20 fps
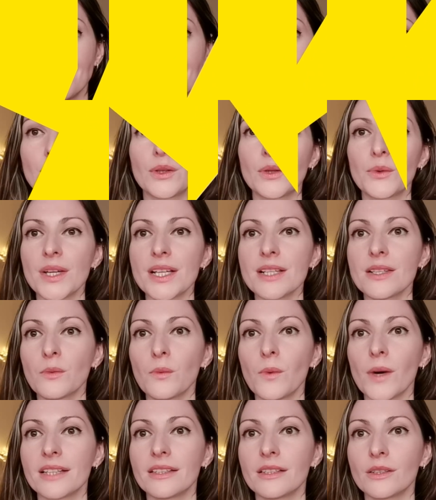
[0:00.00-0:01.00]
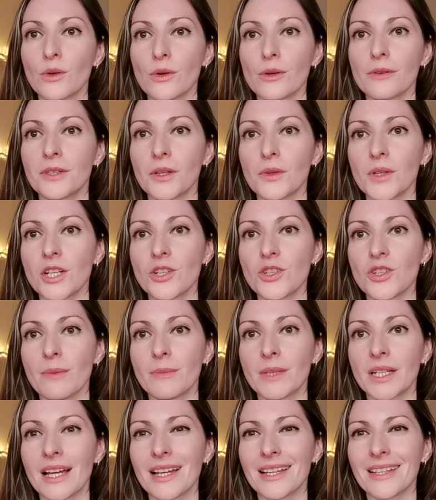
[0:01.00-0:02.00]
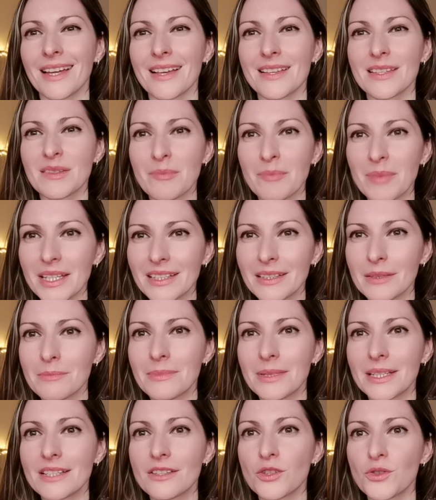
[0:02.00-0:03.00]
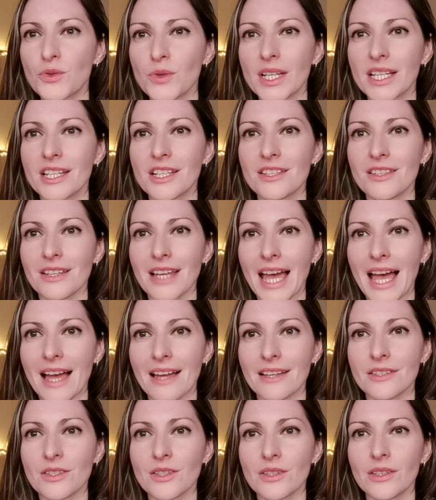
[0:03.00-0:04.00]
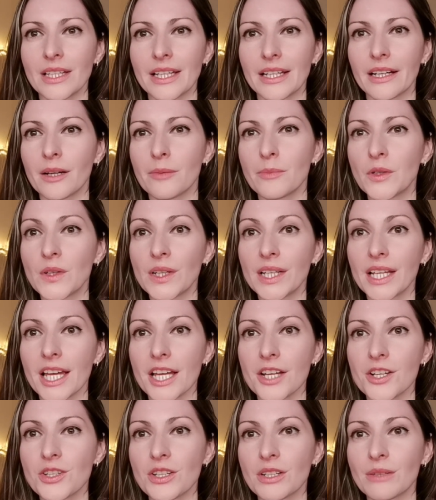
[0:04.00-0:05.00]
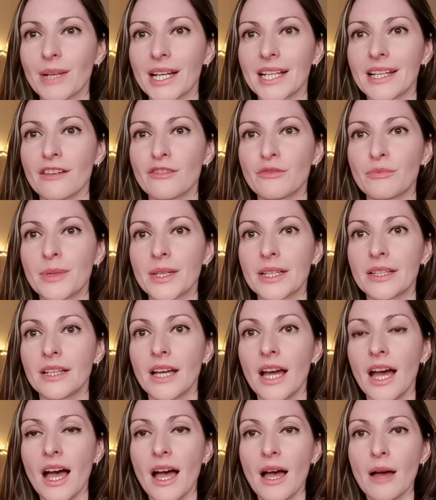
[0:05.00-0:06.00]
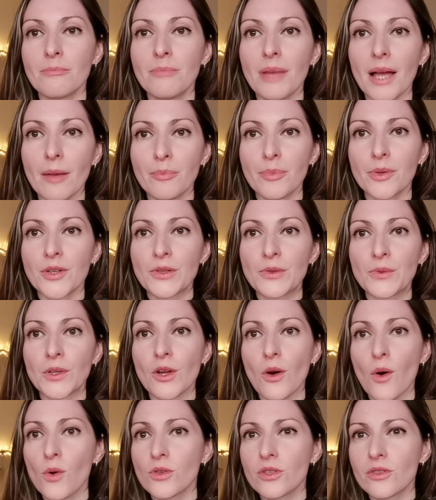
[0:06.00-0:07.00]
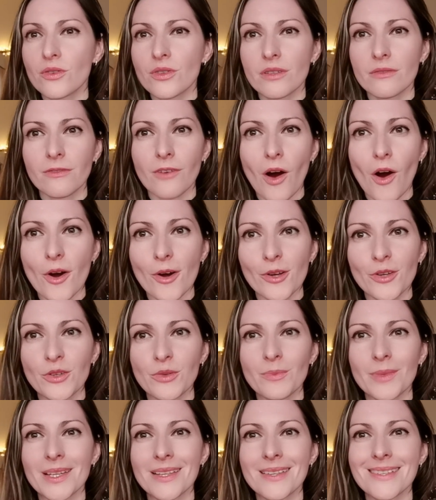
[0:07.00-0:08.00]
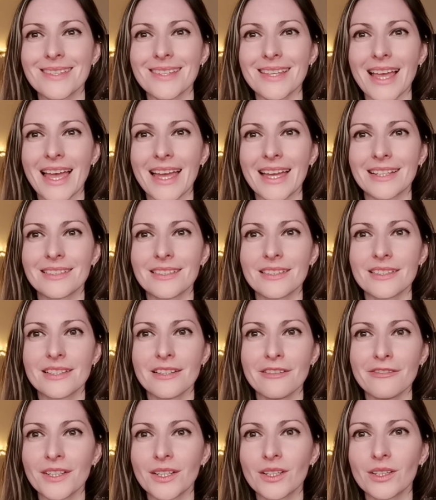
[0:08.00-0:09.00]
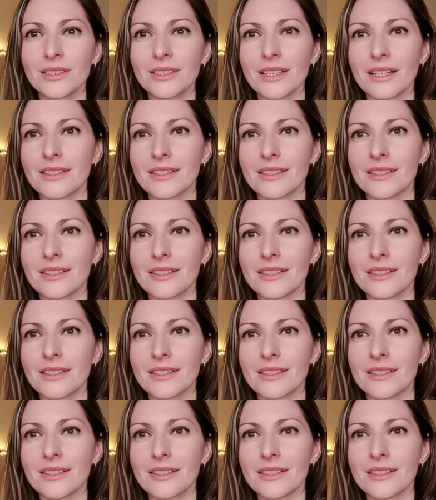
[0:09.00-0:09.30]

Now, the reason why the North Node in Gemini has been a bit tricky to handle, and communication might have been peppered with all sorts of arguments and difficult